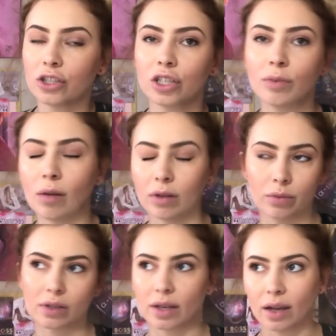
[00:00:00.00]
She probably
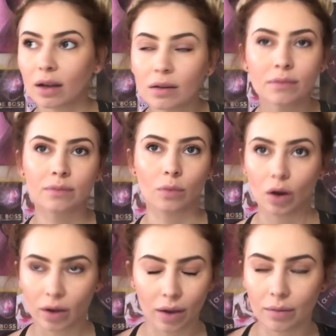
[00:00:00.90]
was like,
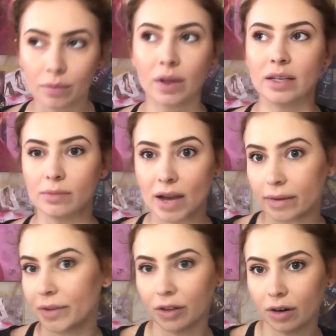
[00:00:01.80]
okay, he's
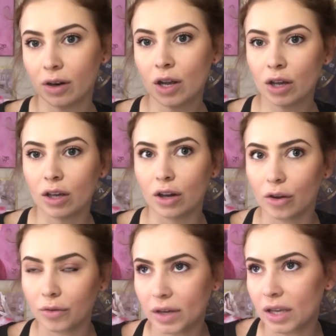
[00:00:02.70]
Mac Miller, you
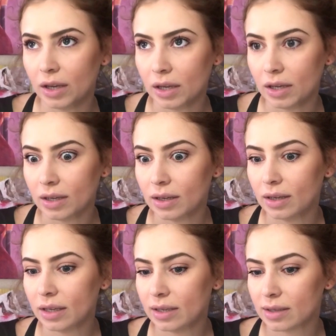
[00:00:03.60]
know,
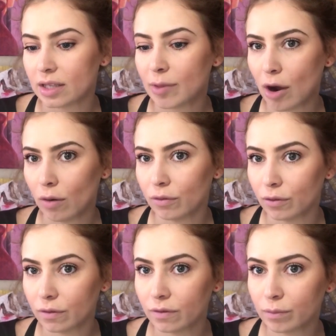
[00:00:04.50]
he's this powerful
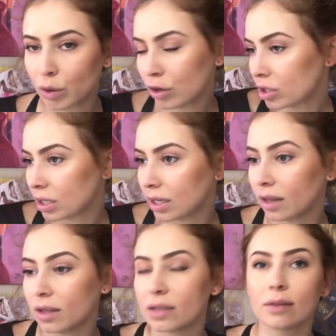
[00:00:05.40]
person
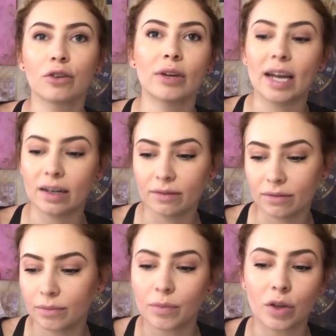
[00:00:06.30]
and this creative,
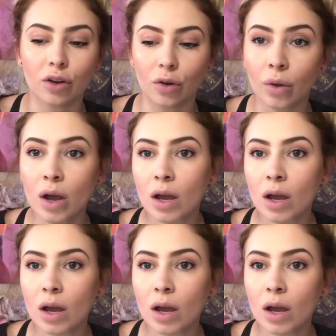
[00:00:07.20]
you know,